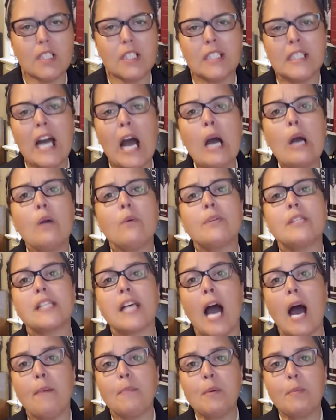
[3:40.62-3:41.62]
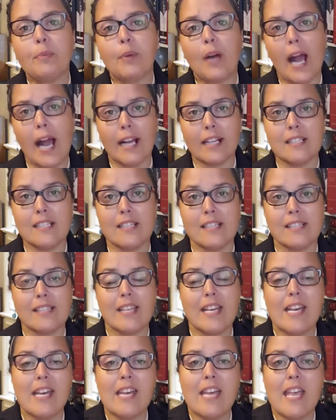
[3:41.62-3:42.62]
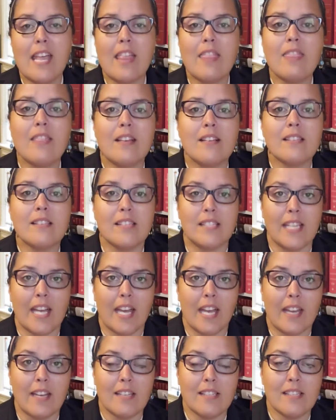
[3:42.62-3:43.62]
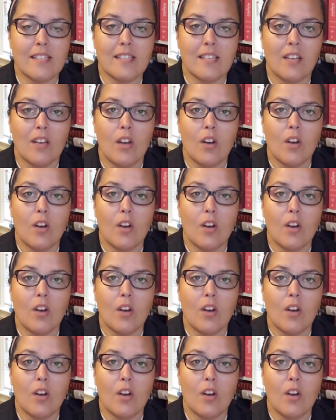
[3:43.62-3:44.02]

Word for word: Now it was common practice in these days